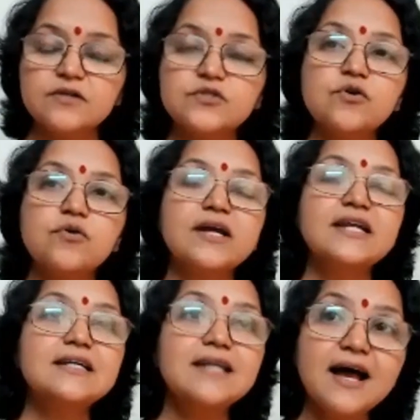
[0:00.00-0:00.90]
So
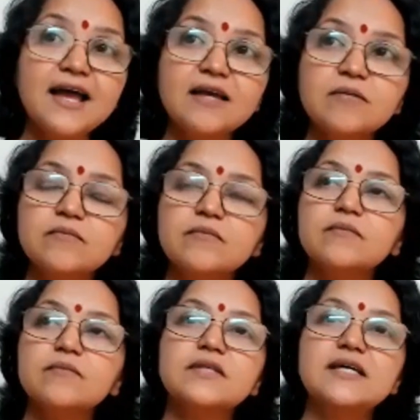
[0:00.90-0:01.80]
in time,
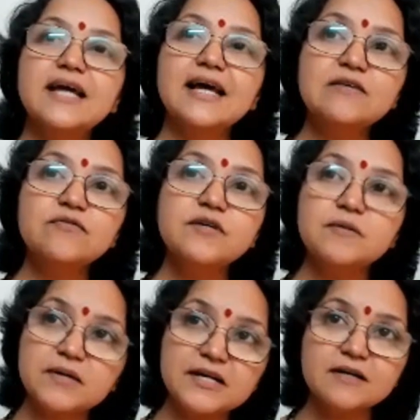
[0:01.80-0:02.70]
the
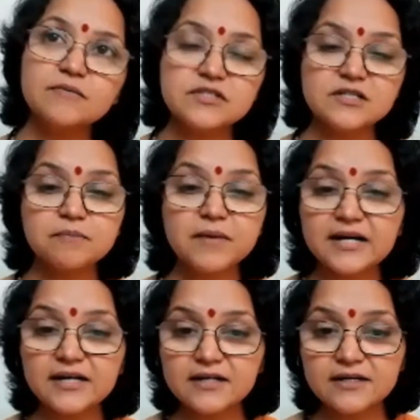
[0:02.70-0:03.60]
elephant becomes
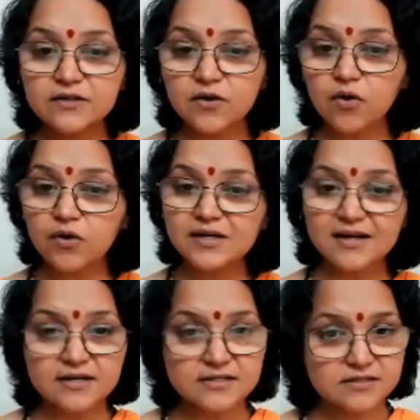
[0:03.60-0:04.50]
dependent on
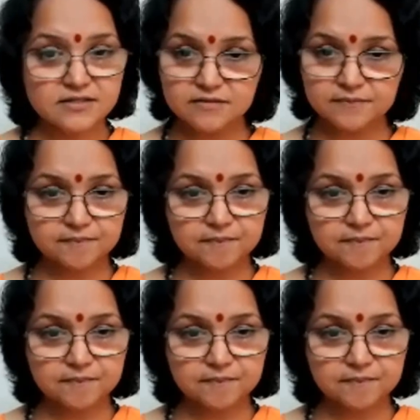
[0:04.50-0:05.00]
us.